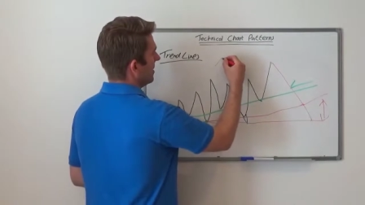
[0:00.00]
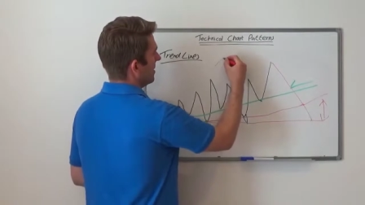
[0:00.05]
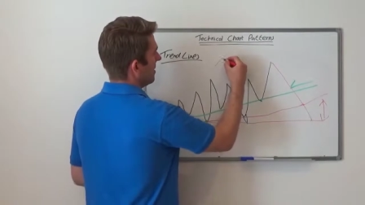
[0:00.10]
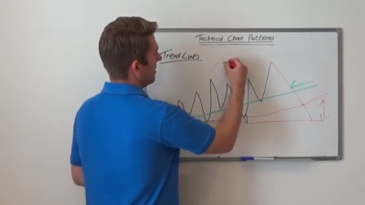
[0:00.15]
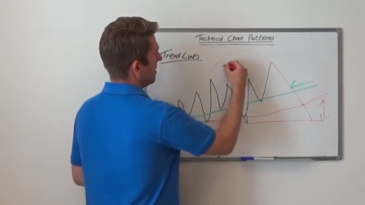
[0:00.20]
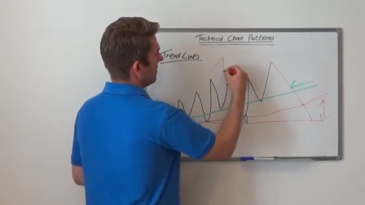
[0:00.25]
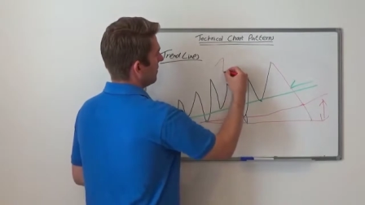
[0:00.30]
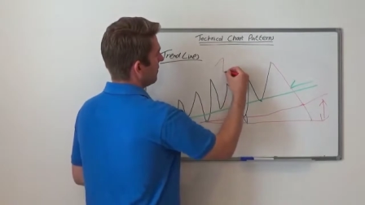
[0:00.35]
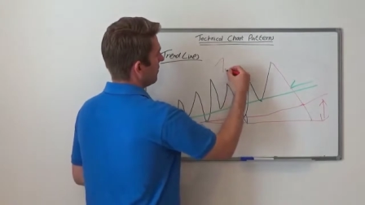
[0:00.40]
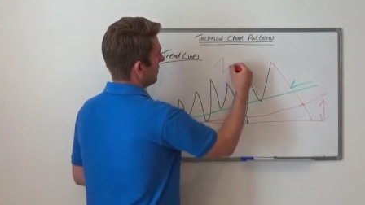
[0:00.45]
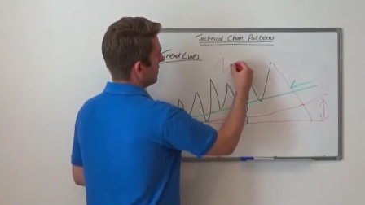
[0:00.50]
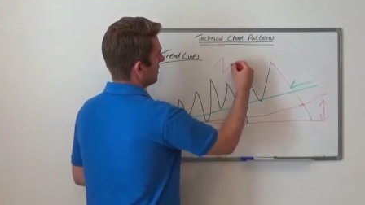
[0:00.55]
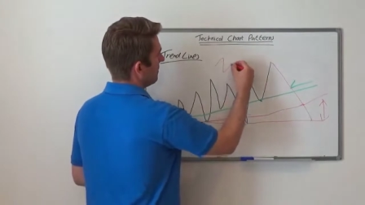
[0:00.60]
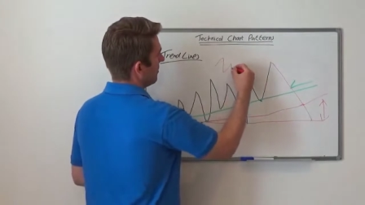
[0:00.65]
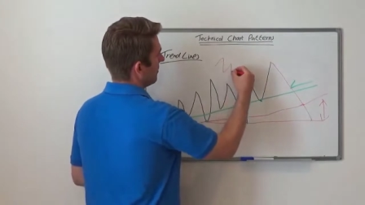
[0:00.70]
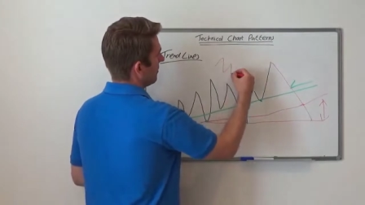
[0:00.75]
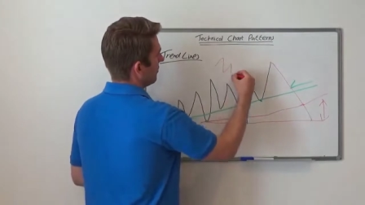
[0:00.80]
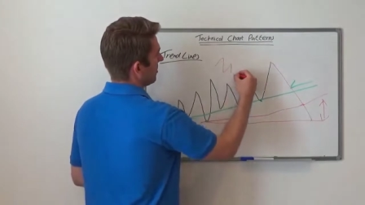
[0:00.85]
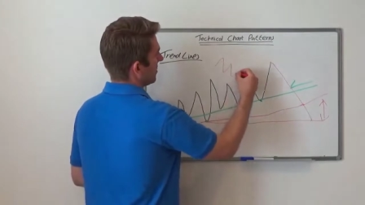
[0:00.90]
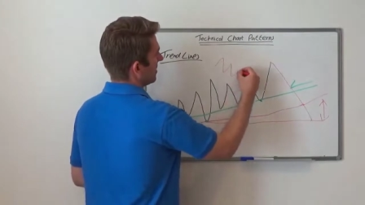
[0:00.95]
You know, if
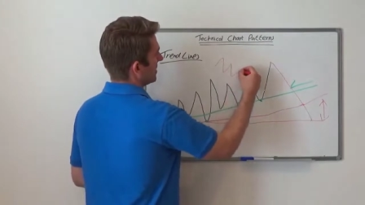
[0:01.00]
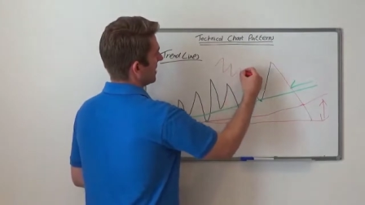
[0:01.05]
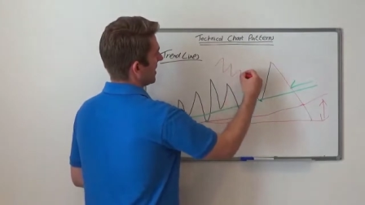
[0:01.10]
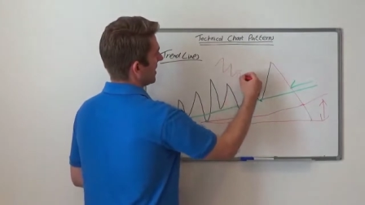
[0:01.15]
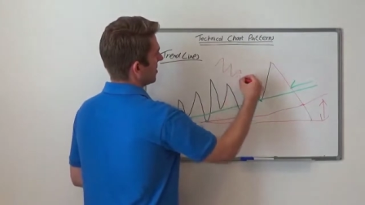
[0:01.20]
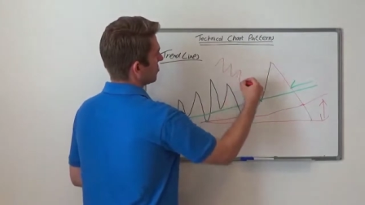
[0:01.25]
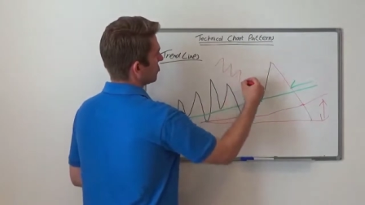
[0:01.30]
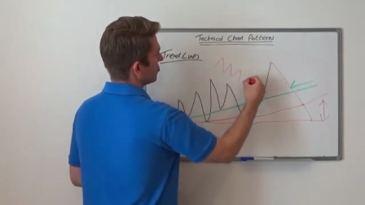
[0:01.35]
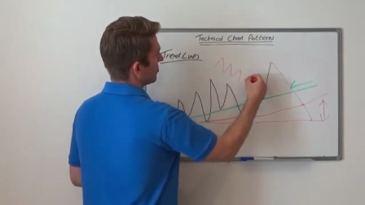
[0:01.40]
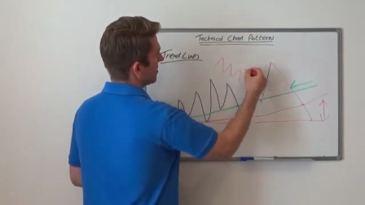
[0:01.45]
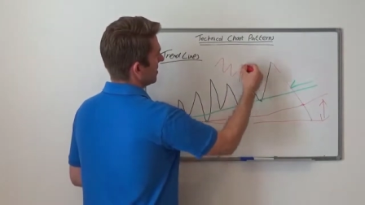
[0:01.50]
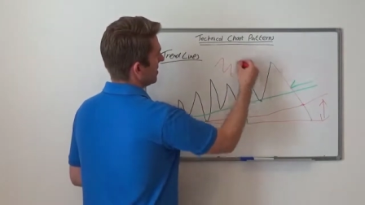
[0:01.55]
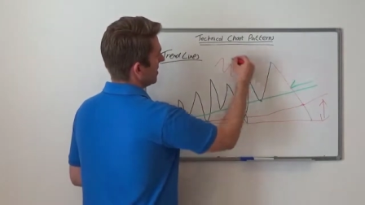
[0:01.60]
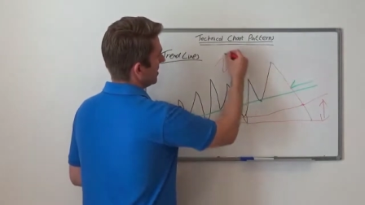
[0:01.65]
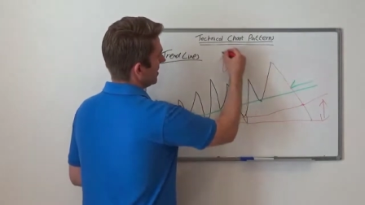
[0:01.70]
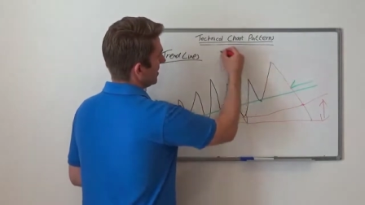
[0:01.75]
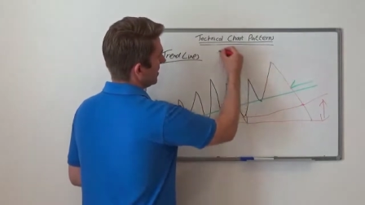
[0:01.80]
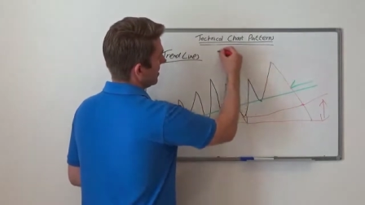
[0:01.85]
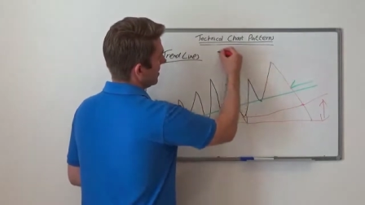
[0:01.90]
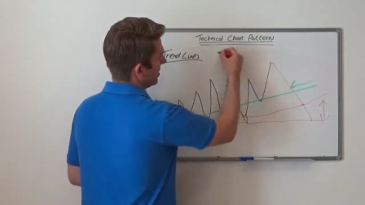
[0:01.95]
we're in a downtrend
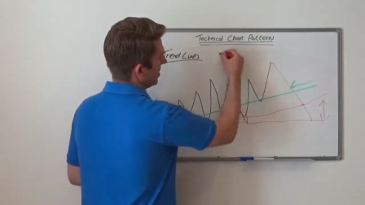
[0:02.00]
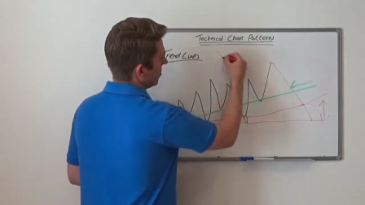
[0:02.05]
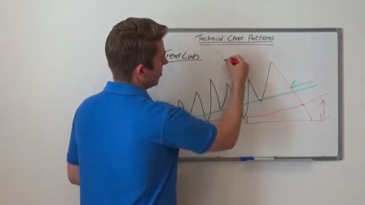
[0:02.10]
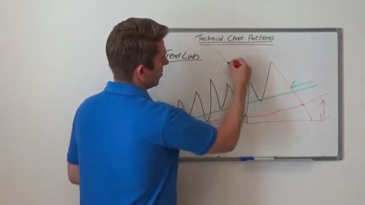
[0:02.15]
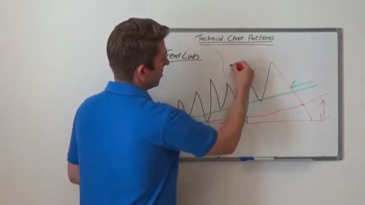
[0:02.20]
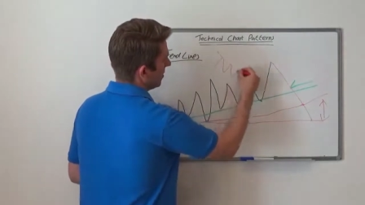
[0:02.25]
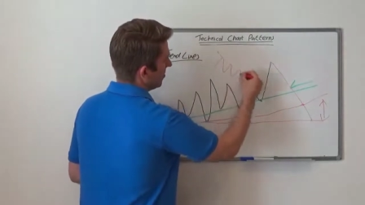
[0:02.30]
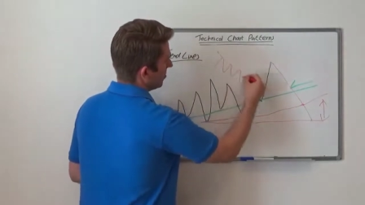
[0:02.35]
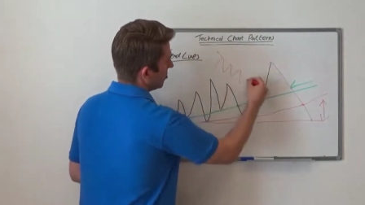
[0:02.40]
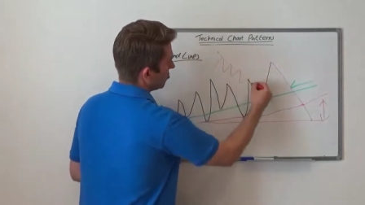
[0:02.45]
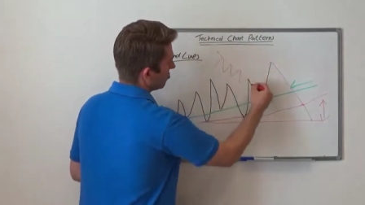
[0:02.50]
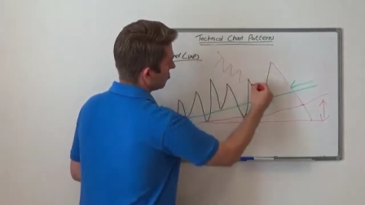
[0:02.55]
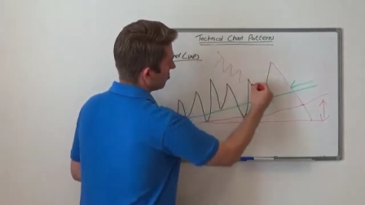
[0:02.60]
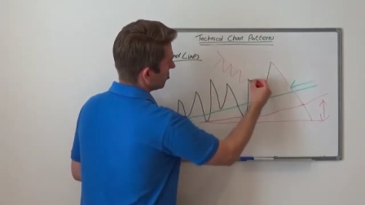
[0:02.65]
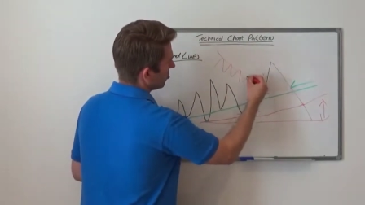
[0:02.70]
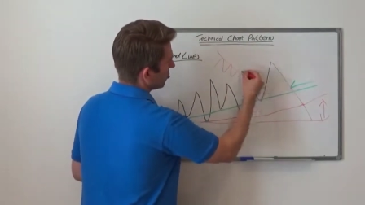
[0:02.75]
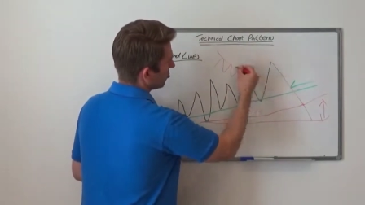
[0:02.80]
here, we would draw a